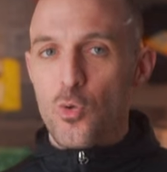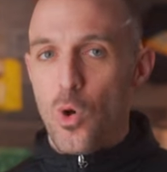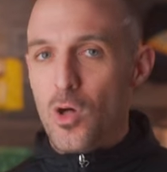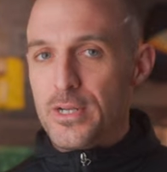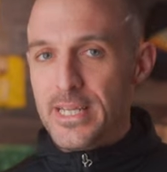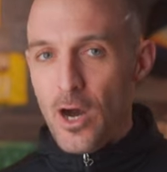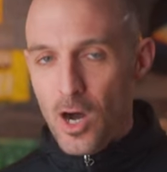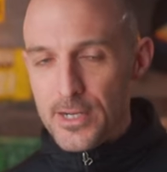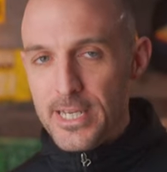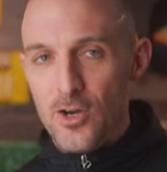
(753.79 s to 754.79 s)
quality
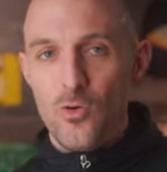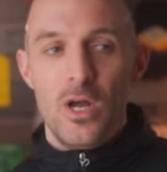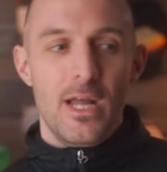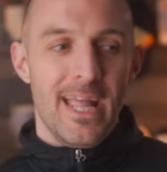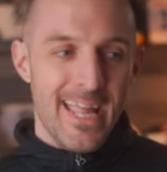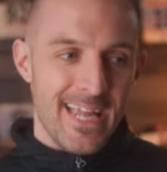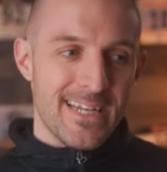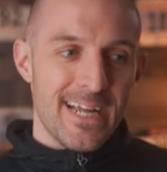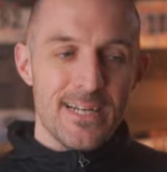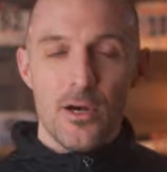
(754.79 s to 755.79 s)
audio, and
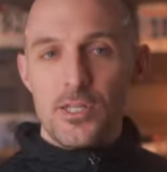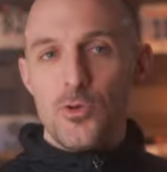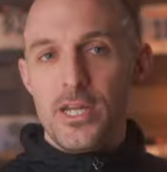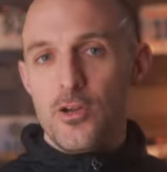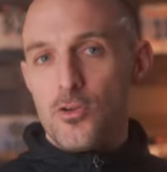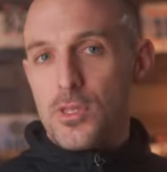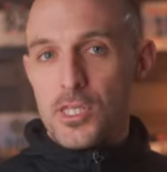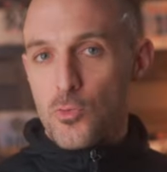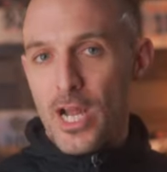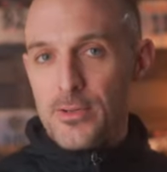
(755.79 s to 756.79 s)
I can also hear the
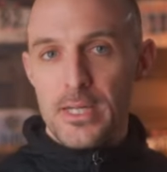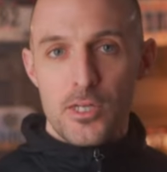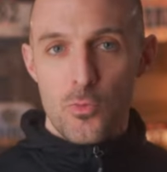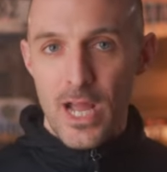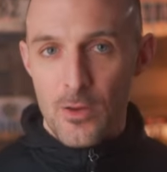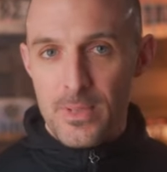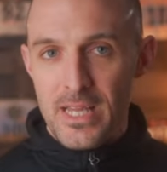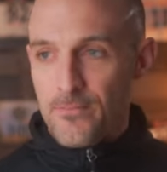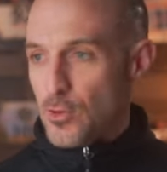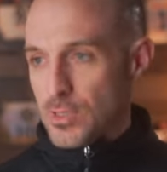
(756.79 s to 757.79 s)
surroundings around me.
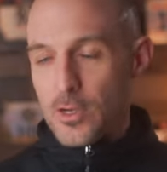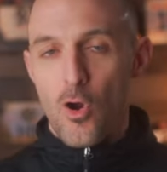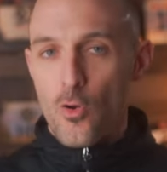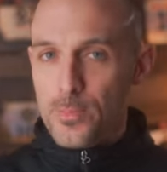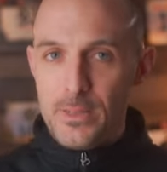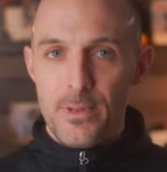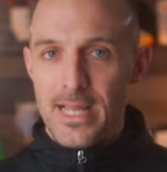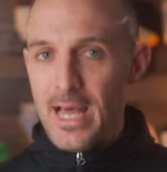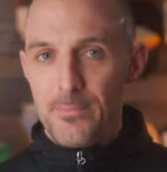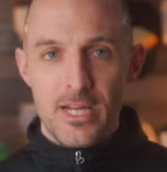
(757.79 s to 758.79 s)
If there's a car beeping
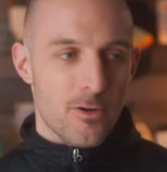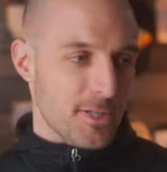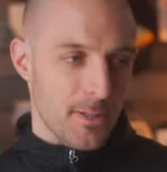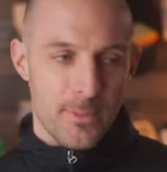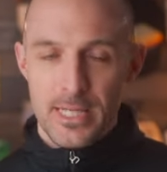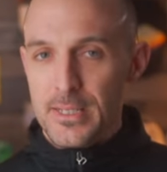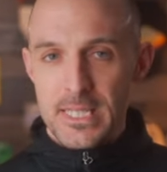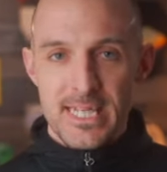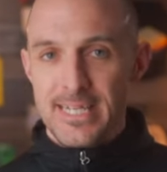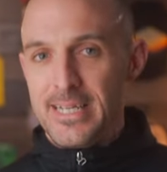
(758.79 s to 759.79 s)
at me or somebody
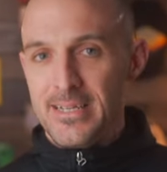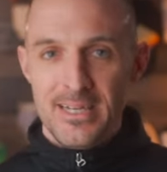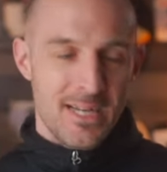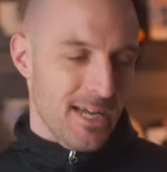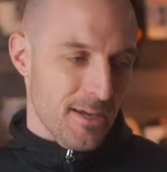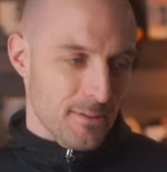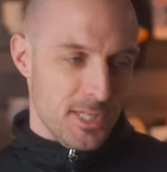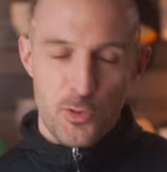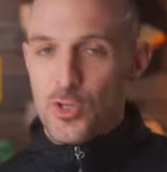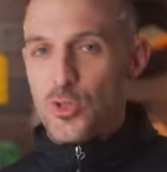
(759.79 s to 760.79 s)
skidding,
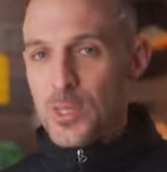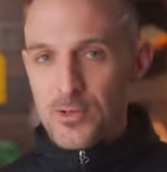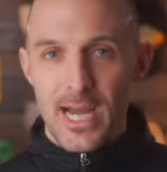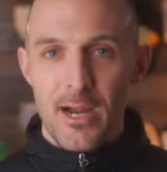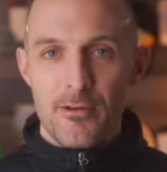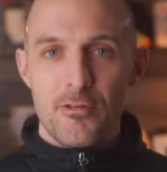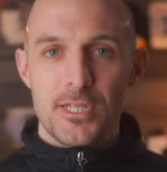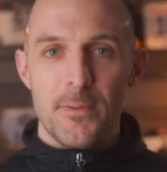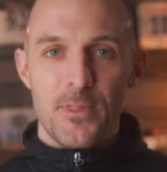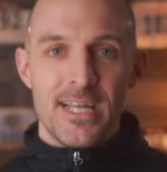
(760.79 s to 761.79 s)
screeching their tires or
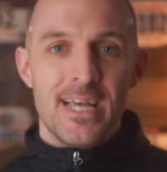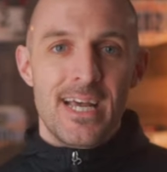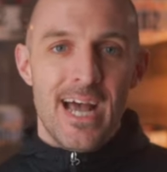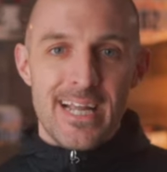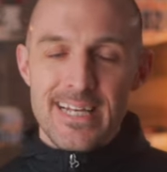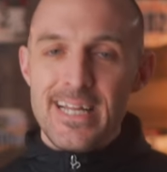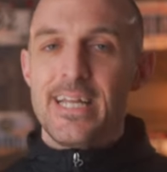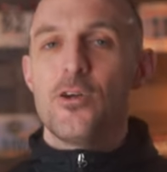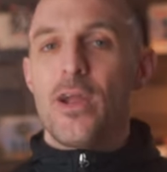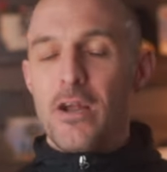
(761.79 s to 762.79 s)
something, I can
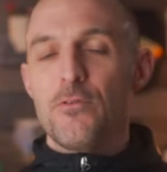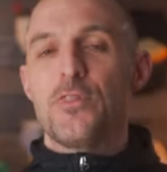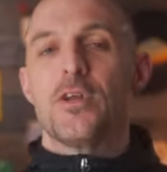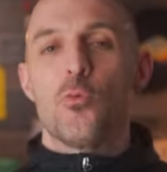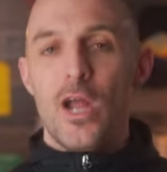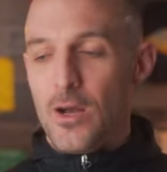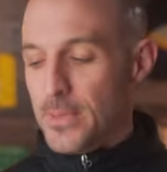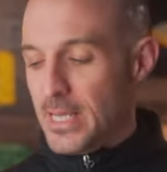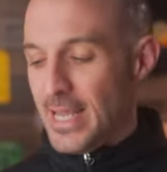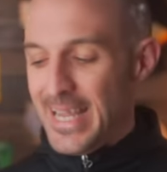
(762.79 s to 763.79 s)
hear everything around
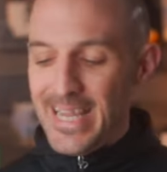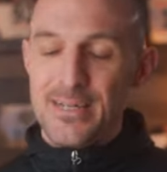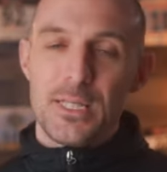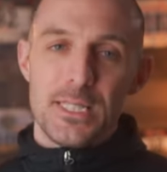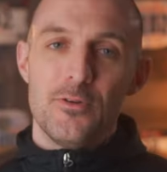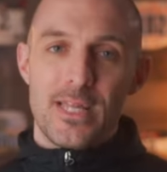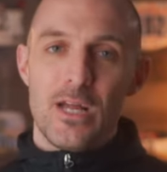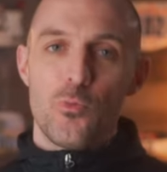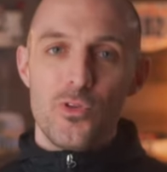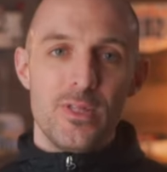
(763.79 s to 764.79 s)
me and still
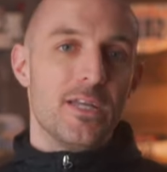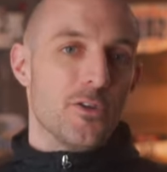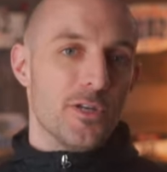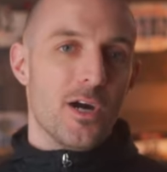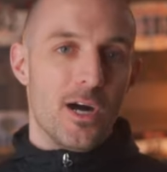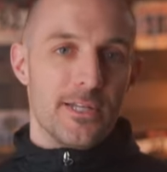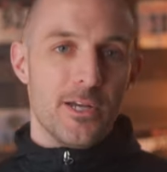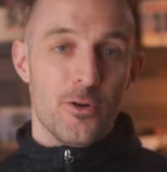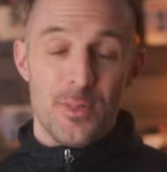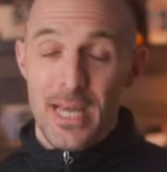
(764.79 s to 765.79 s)
get really good
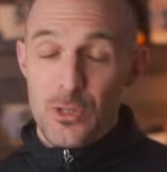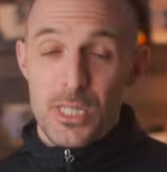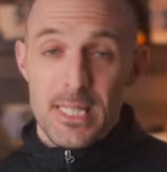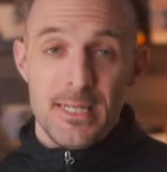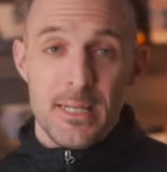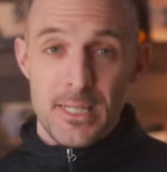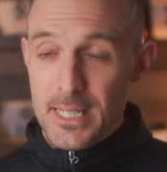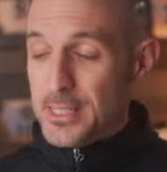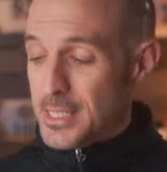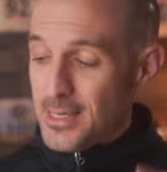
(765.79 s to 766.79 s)
audio, and that just didn't
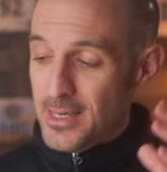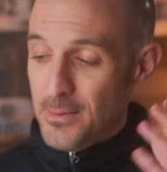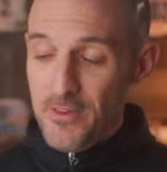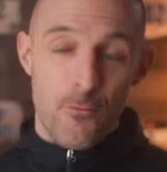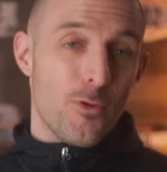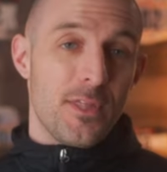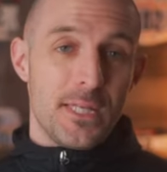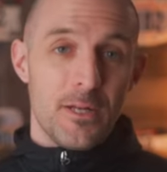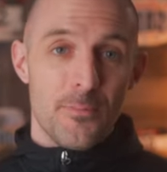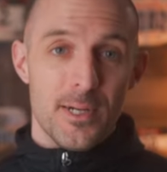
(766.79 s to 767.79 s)
exist before these
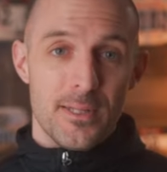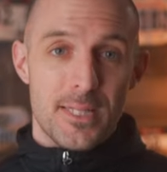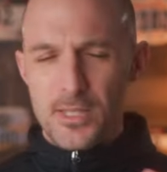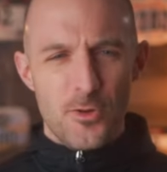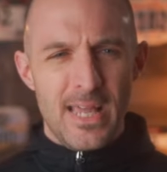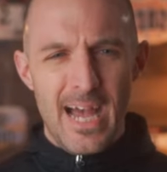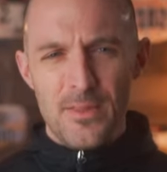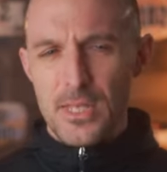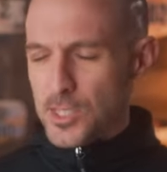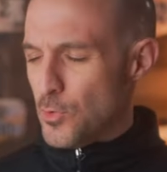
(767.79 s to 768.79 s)
earbuds. So yeah,
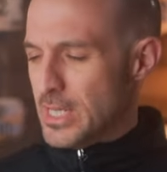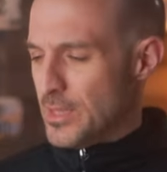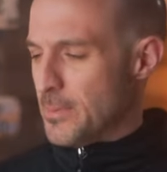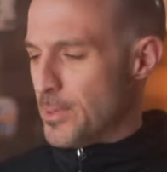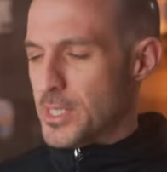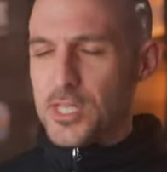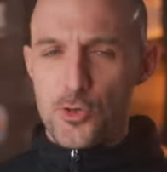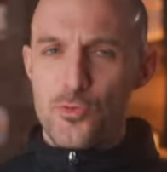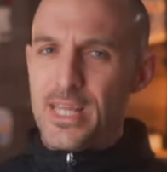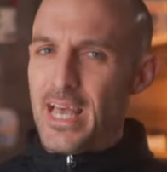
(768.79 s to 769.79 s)
the Sony LinkBuds
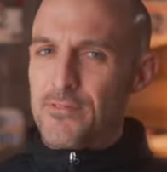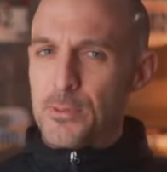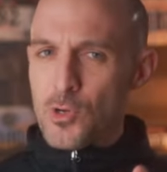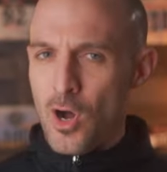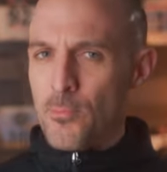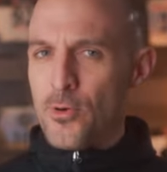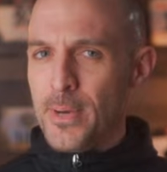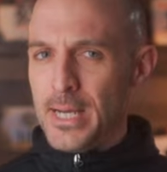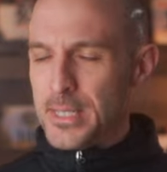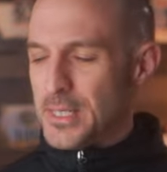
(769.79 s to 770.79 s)
certainly have some
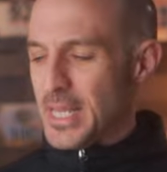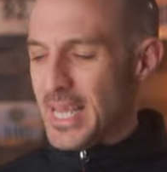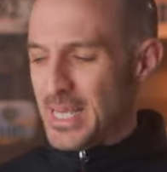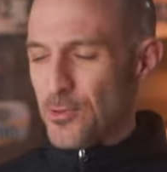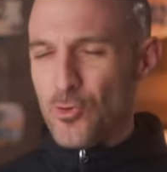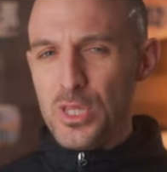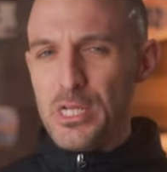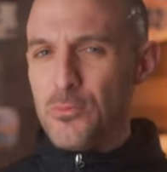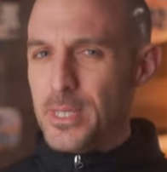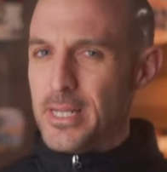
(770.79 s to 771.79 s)
compromises, and they're a
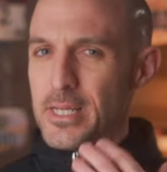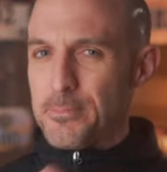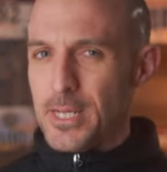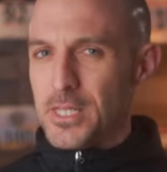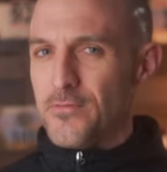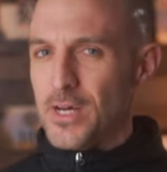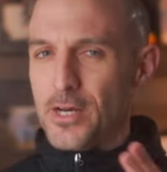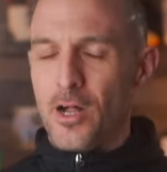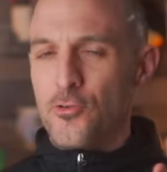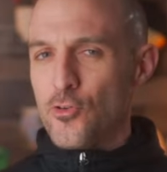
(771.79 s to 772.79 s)
little bit expensive at
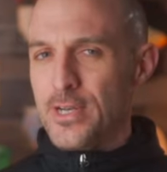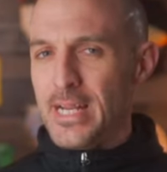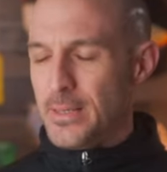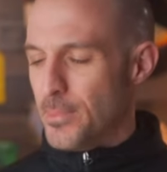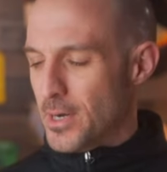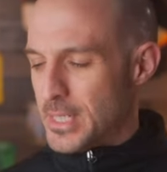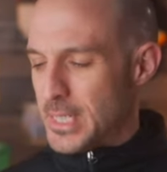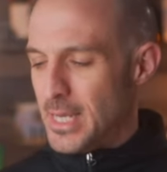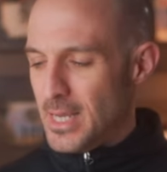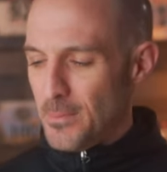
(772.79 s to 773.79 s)
$180,
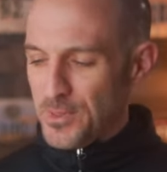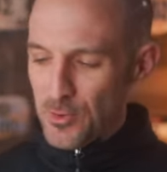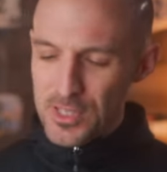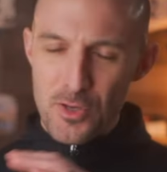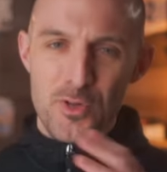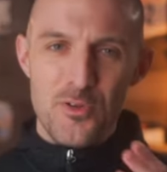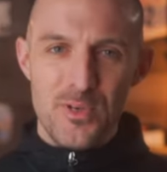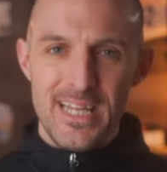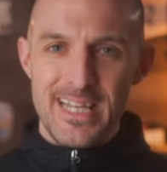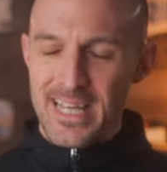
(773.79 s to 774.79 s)
but they're so
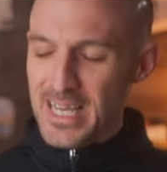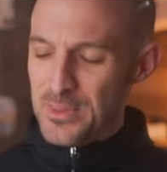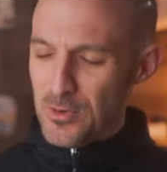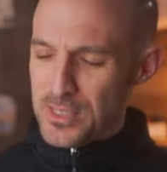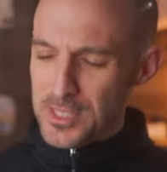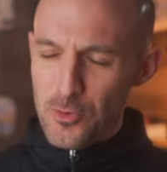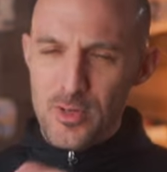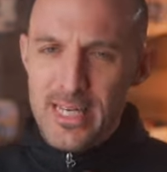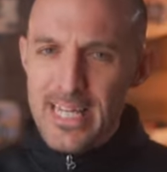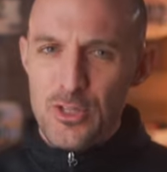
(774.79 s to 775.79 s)
unique and they're so
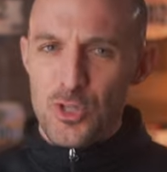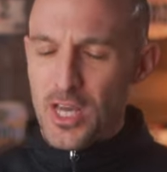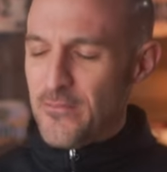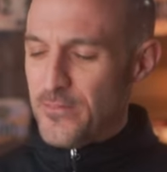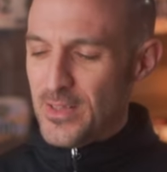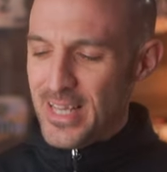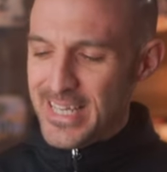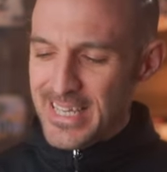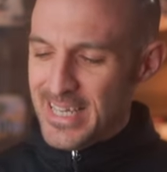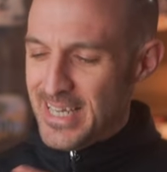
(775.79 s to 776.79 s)
niche. I feel
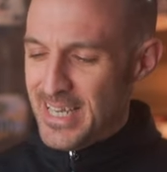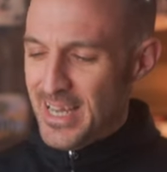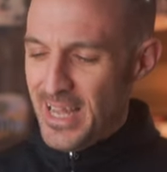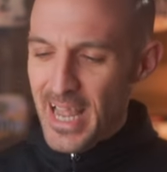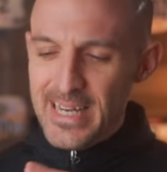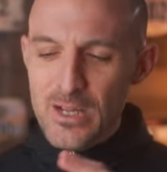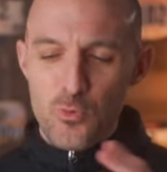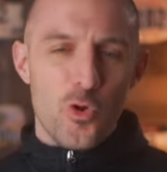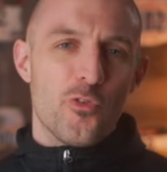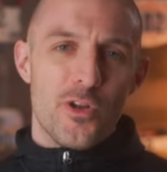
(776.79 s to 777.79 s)
like any
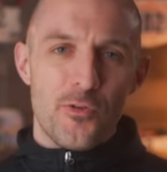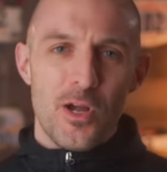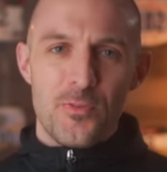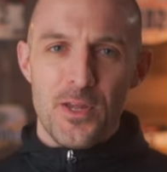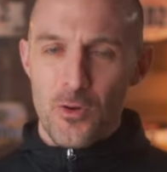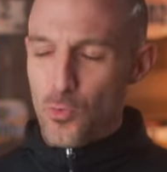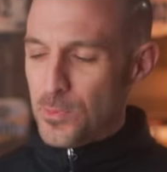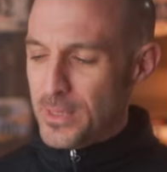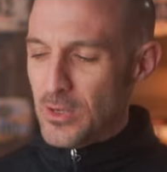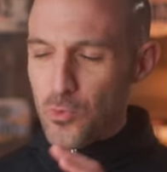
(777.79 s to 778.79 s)
roadrunner out there
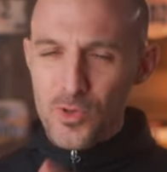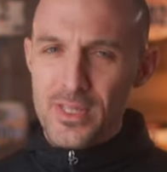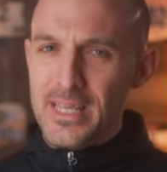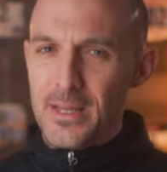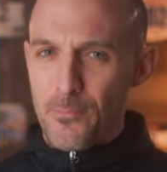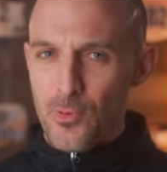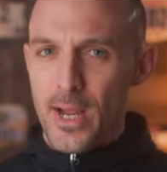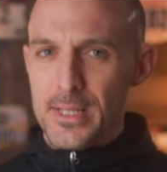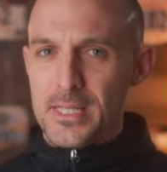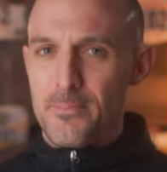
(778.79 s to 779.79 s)
would be really
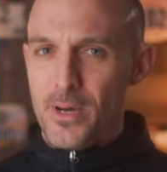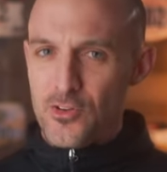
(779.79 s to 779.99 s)
impressed by